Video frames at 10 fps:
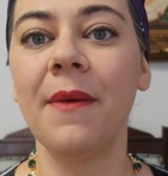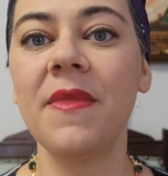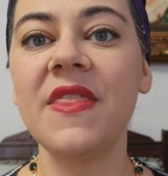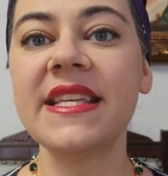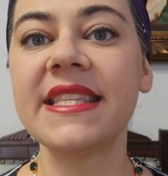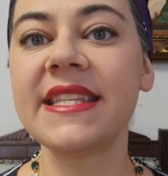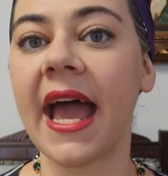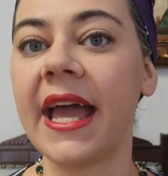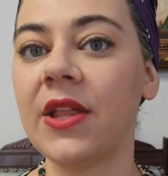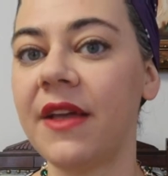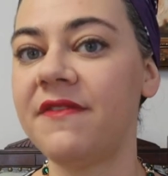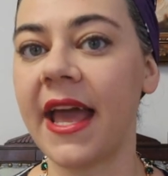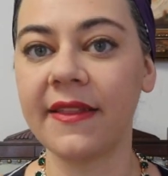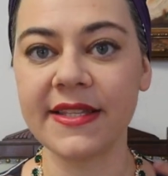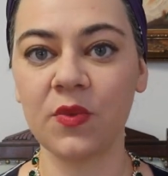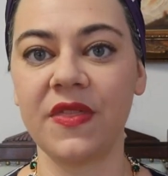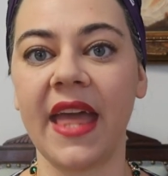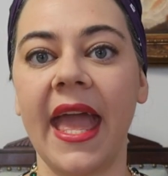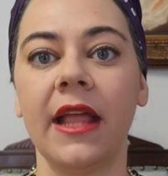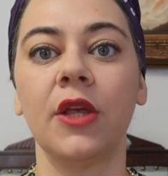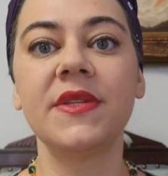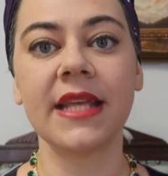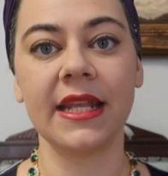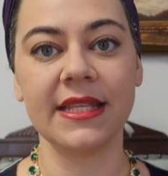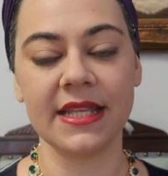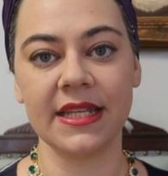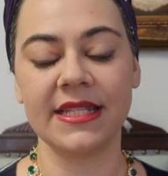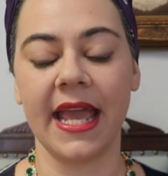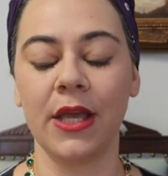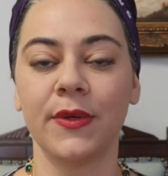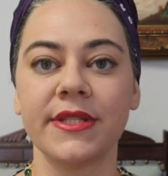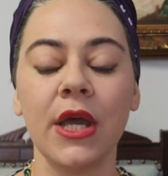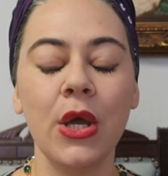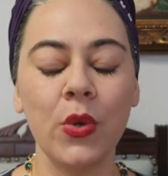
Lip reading: This style of necklace with the halo settings and the dangles